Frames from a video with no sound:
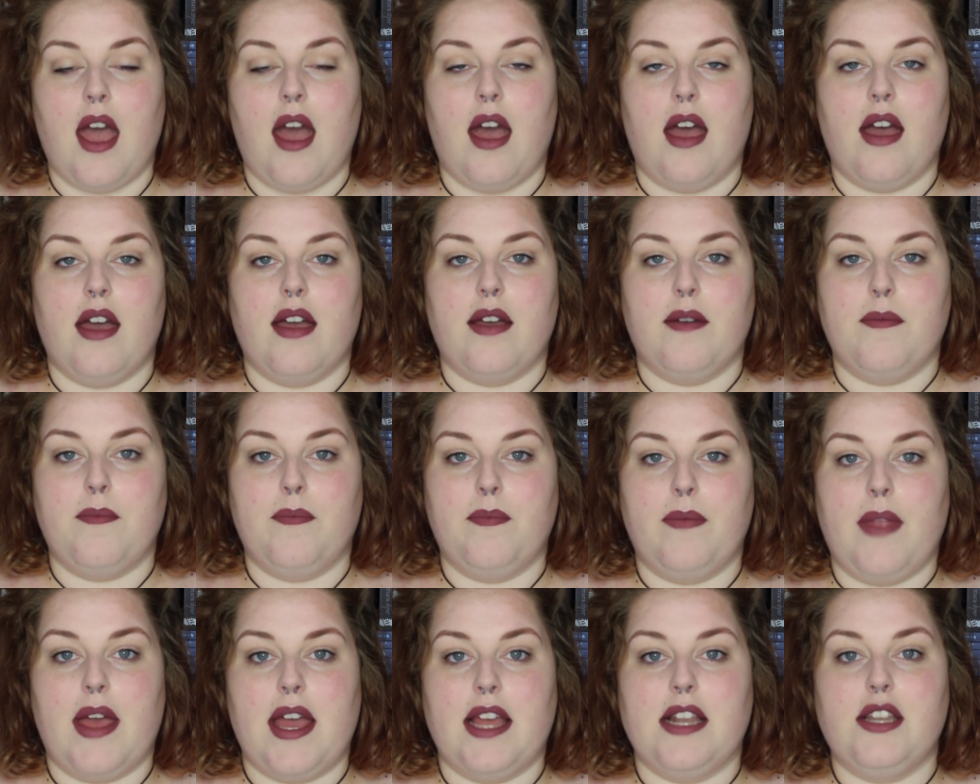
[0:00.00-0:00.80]

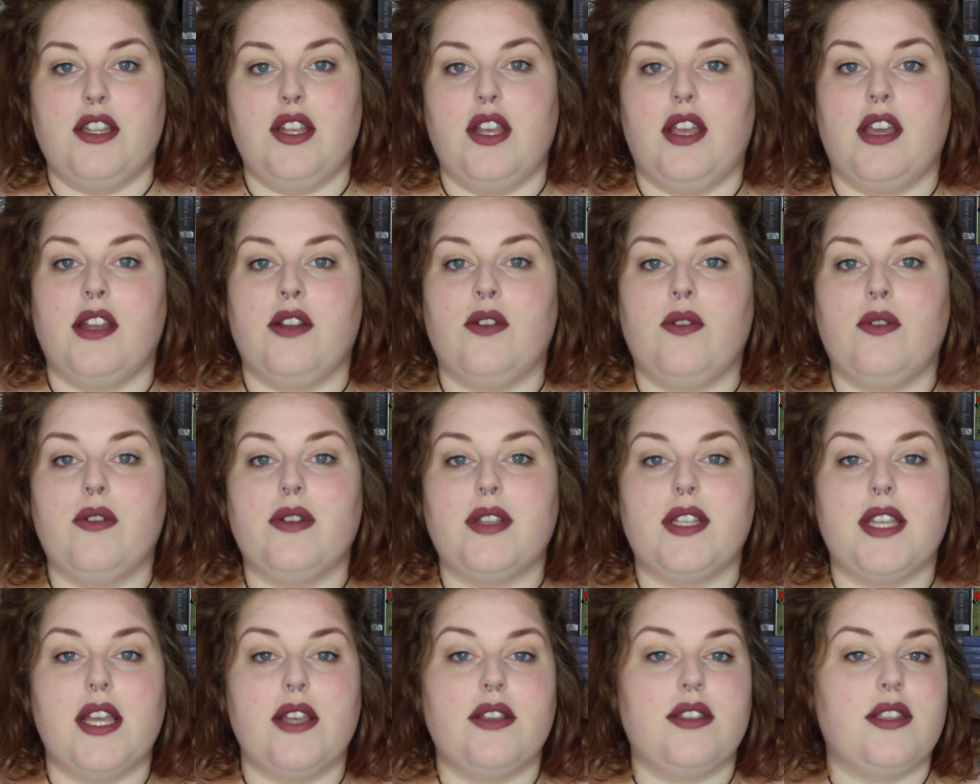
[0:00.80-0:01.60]
And you can
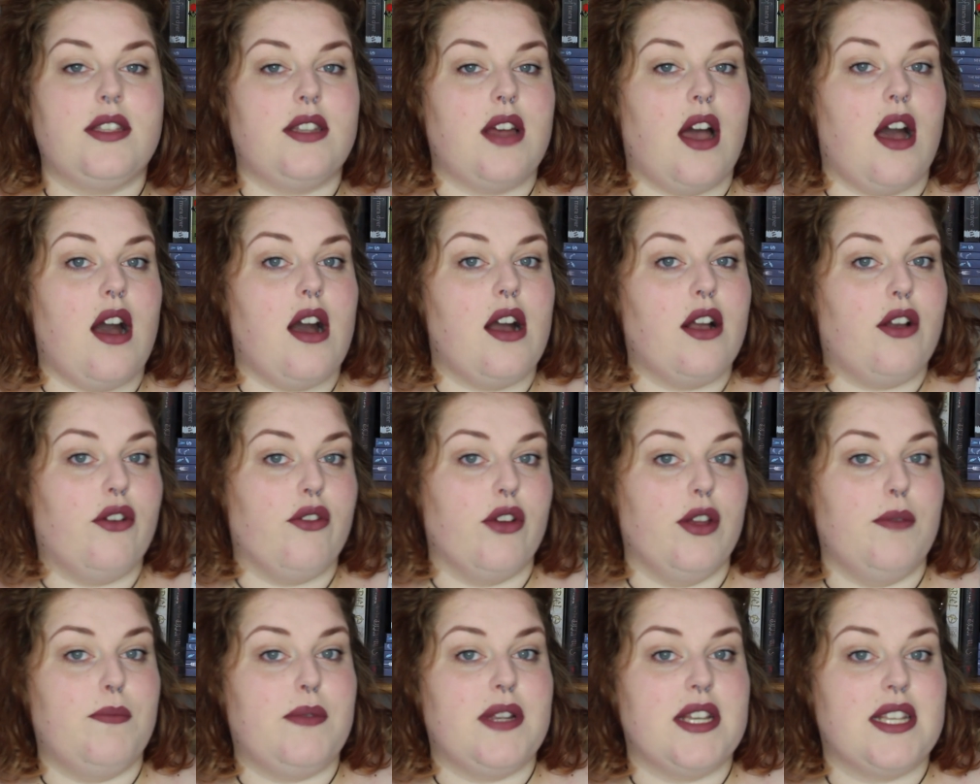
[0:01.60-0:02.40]
also start
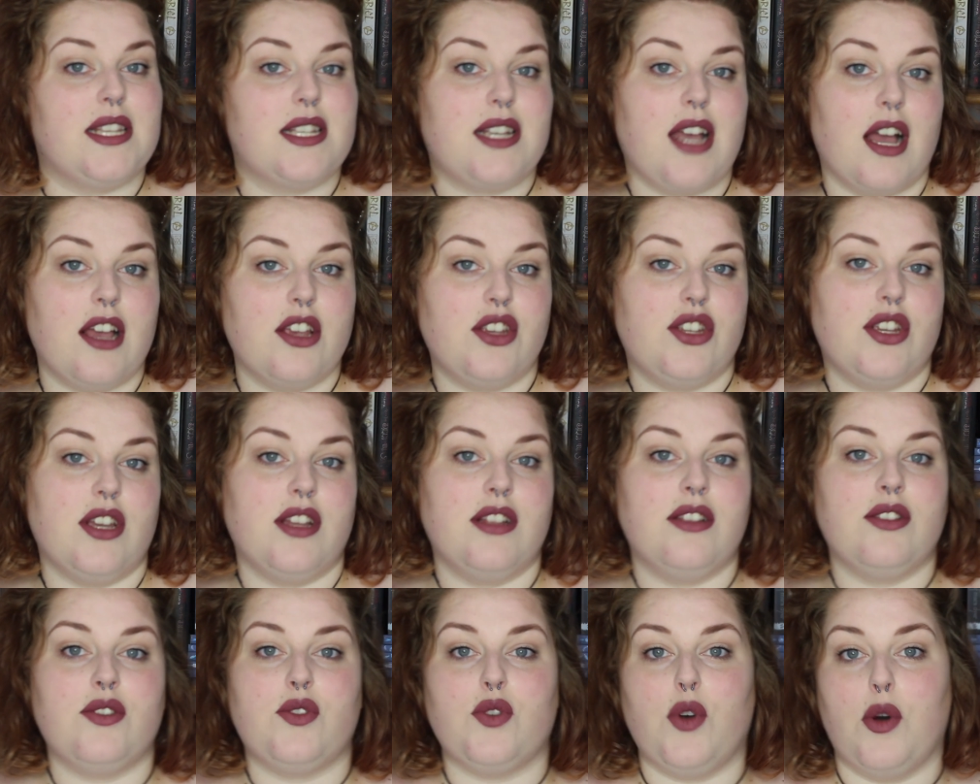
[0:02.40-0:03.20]
group
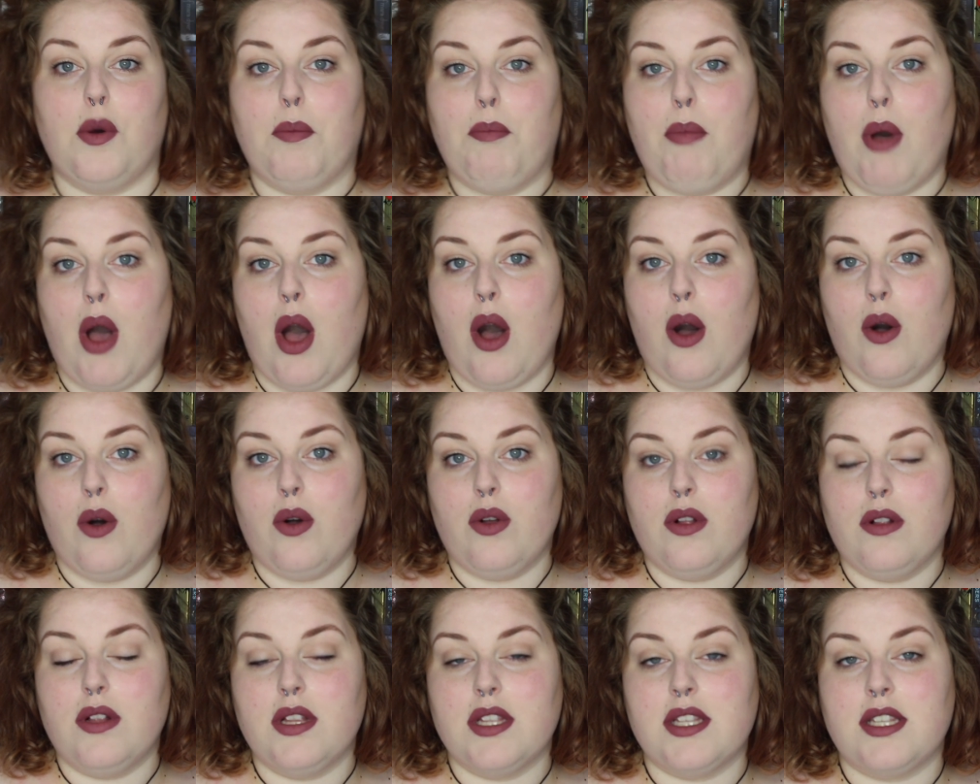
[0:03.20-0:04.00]
discussions or
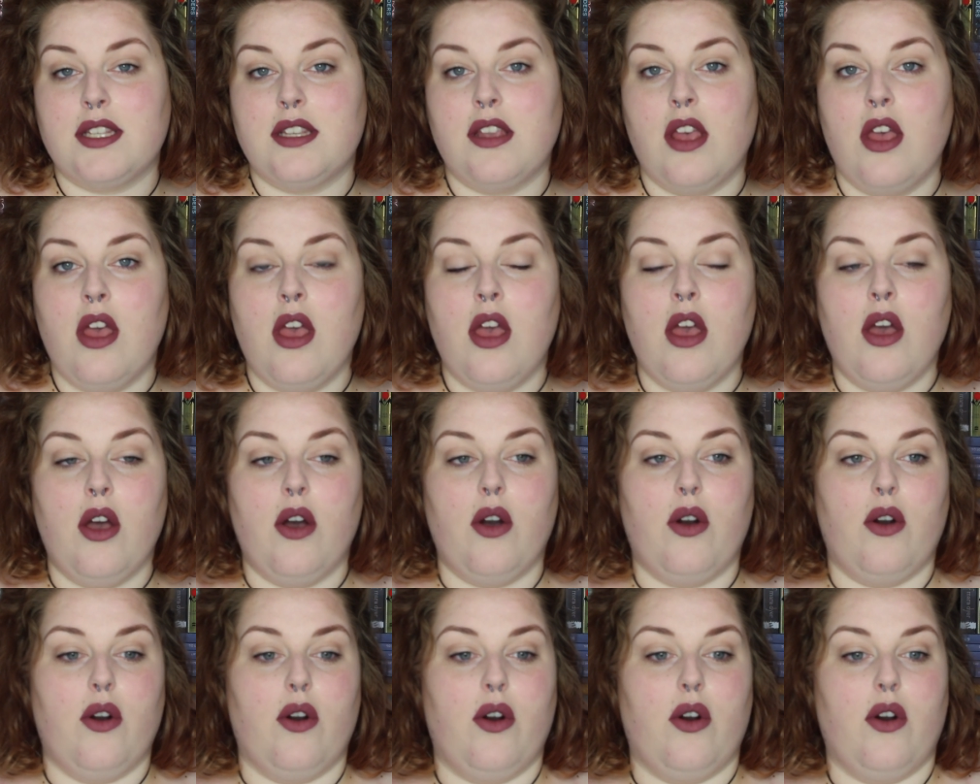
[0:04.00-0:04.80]
polls
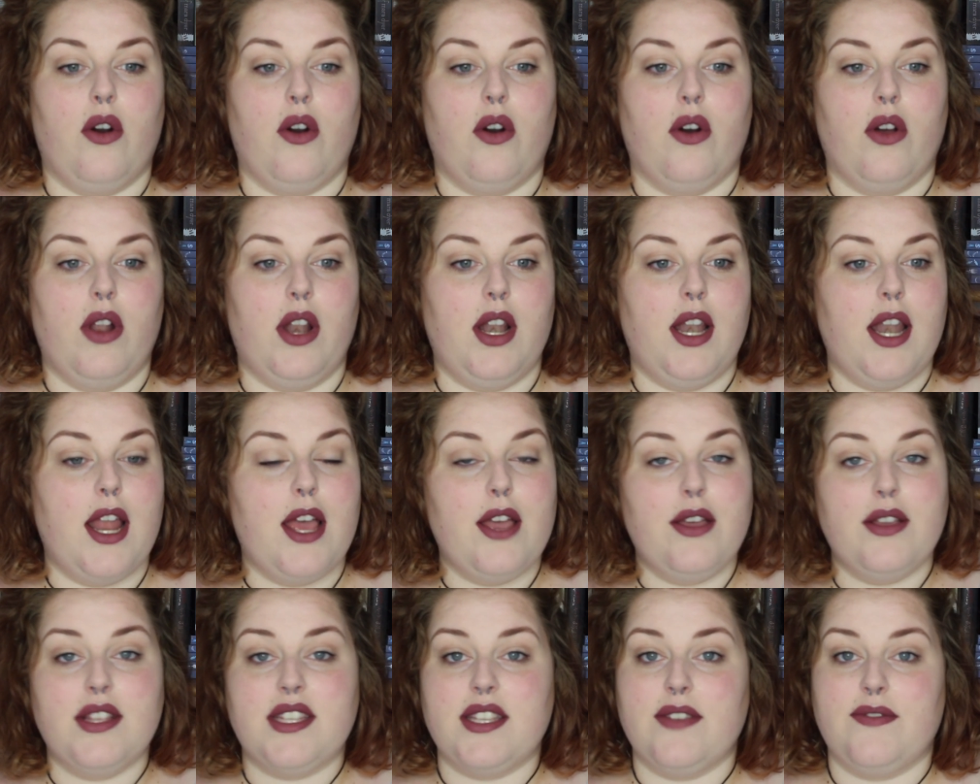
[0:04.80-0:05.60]
or
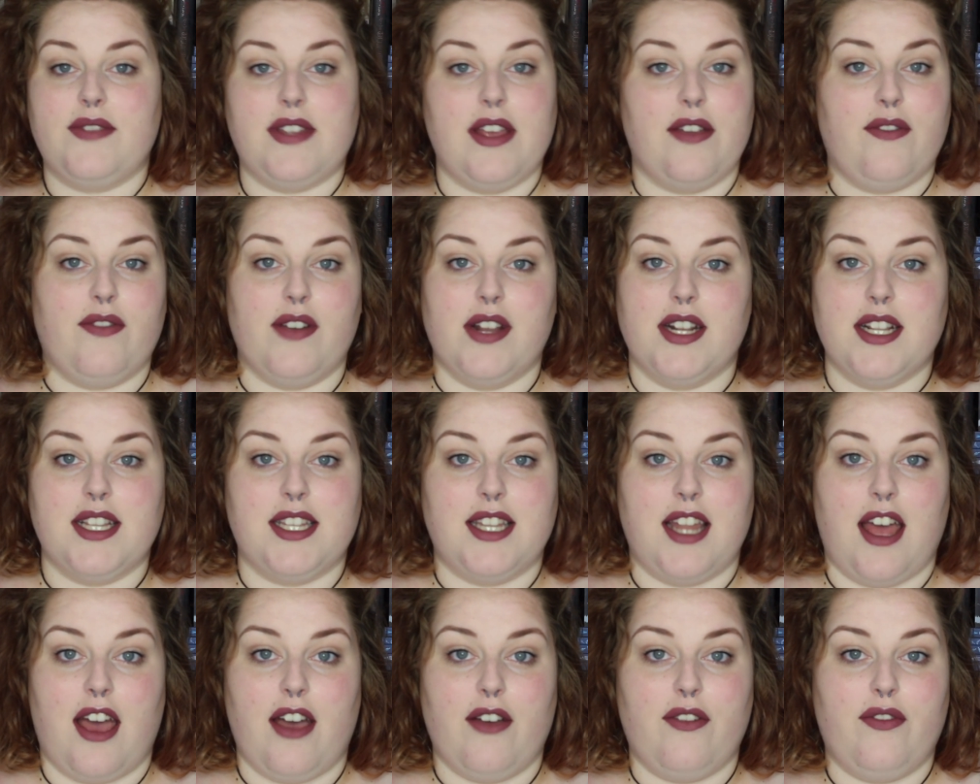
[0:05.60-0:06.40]
loads of different
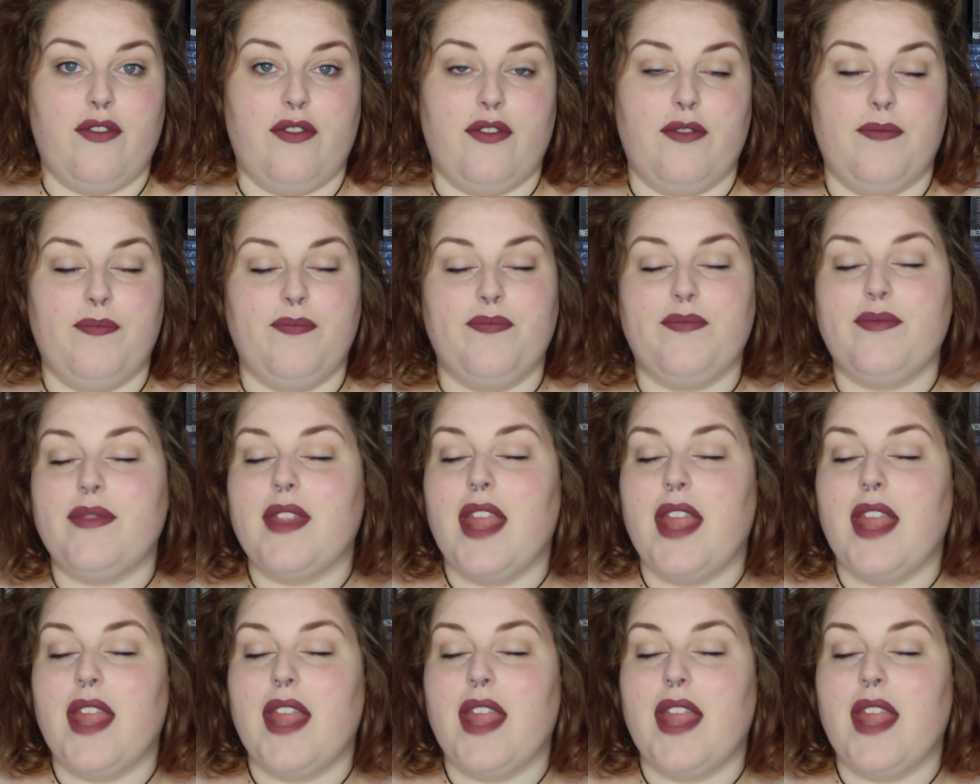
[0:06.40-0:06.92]
stuff.